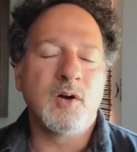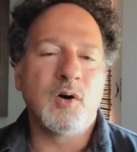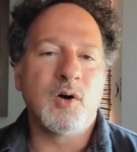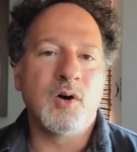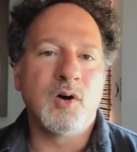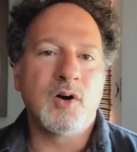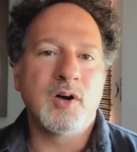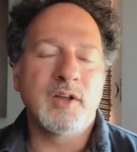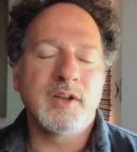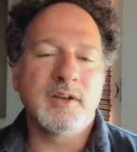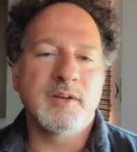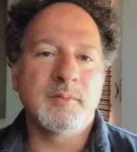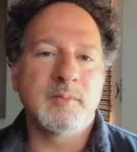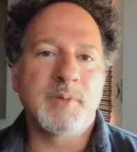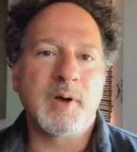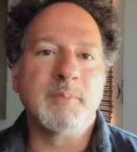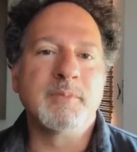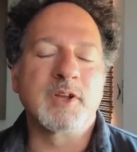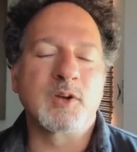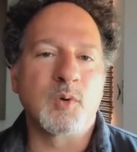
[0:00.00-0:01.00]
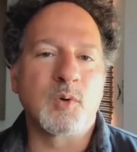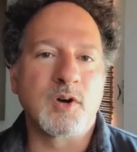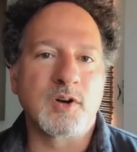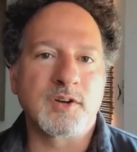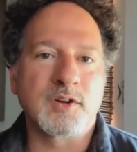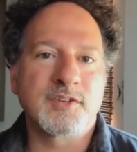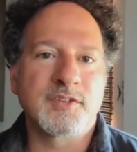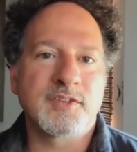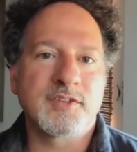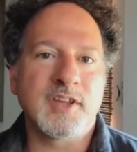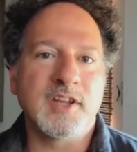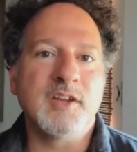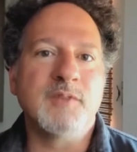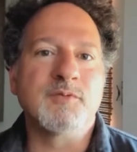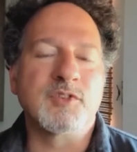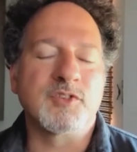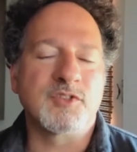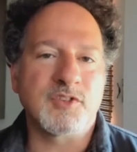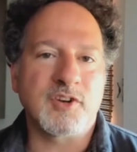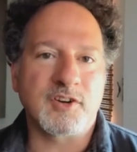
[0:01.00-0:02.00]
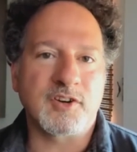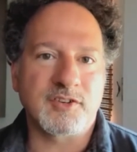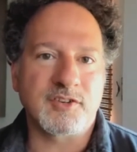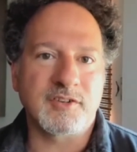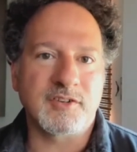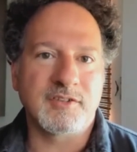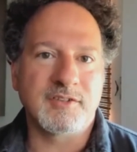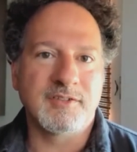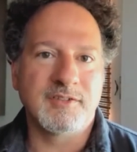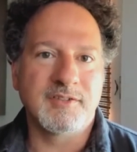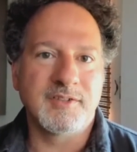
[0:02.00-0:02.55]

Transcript: on public works and infrastructure.